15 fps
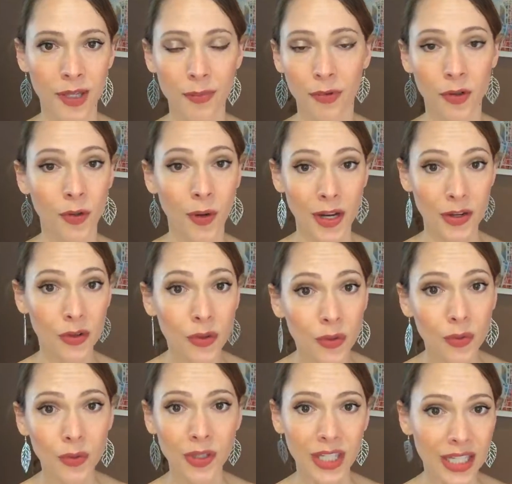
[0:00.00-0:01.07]
people who I
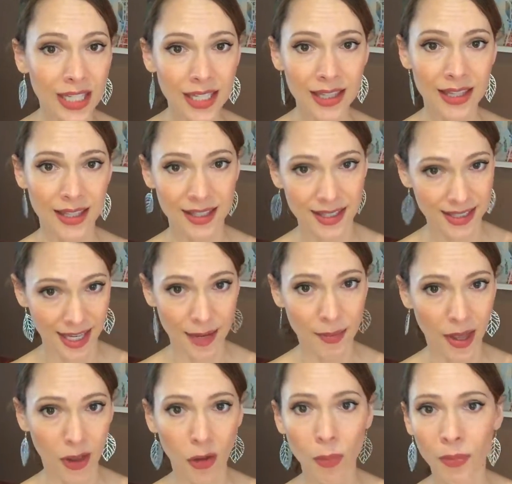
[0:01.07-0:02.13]
knew needed the
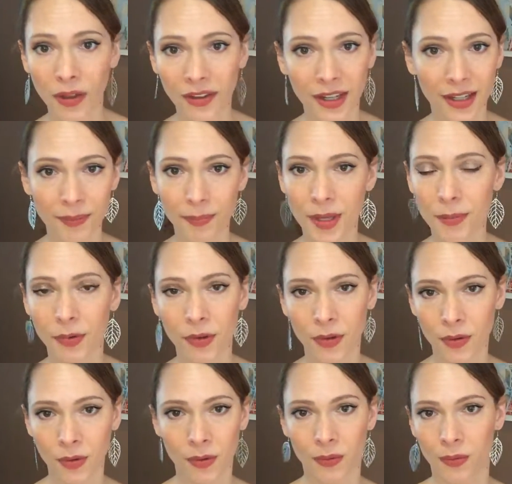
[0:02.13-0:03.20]
same help, like people
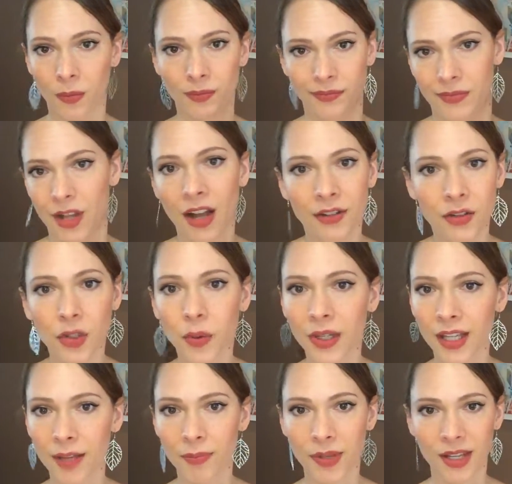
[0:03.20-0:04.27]
who are not
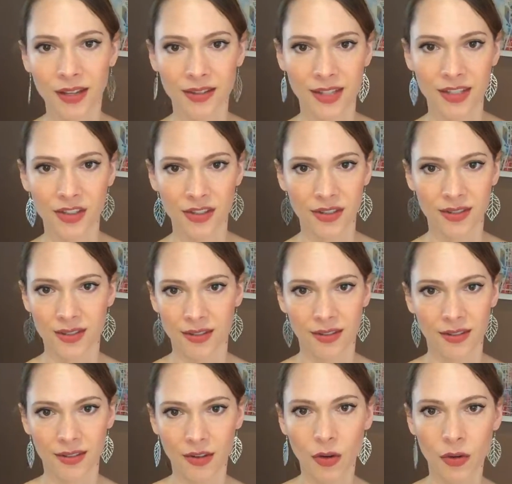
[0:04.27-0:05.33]
doing it because they just
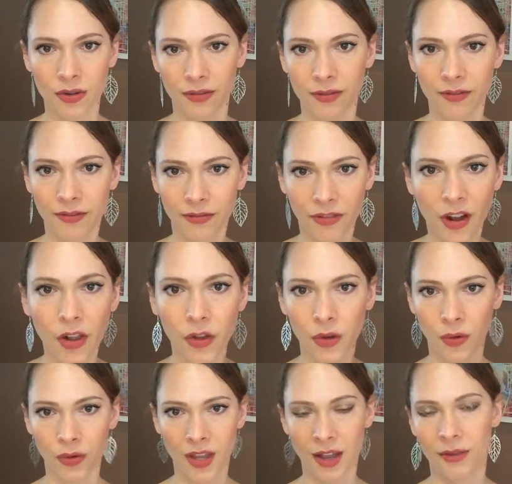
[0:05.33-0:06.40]
couldn't
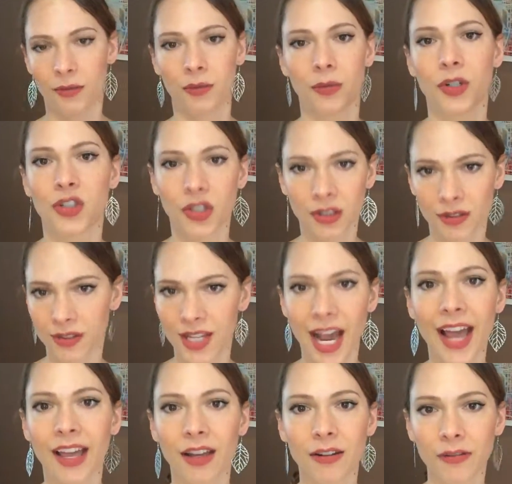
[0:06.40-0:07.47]
follow that rigid
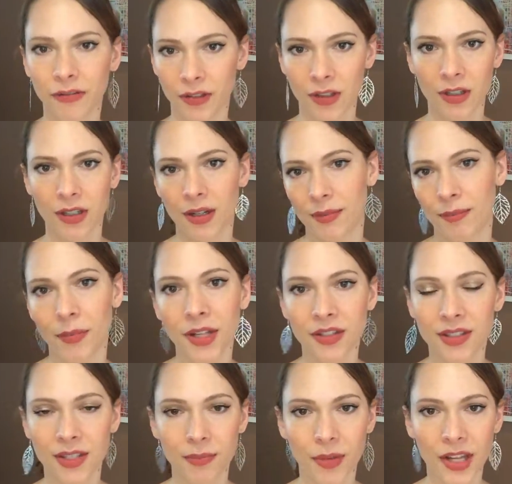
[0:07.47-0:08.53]
diet for
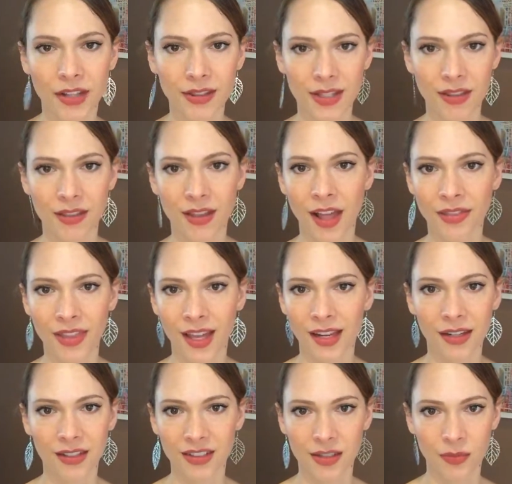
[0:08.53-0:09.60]
months and months and thought
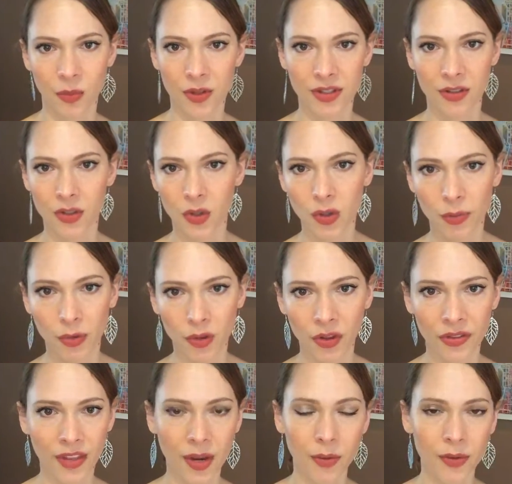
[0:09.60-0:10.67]
that it just wasn't
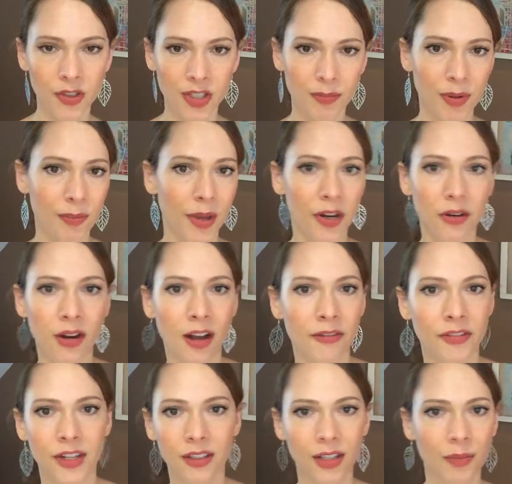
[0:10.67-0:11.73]
doable and they would just be better
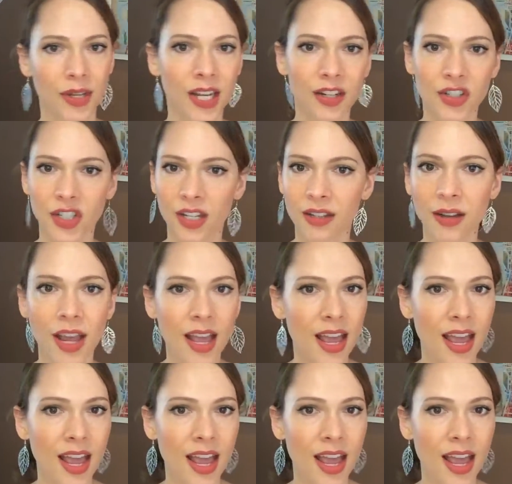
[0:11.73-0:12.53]
off in elimination.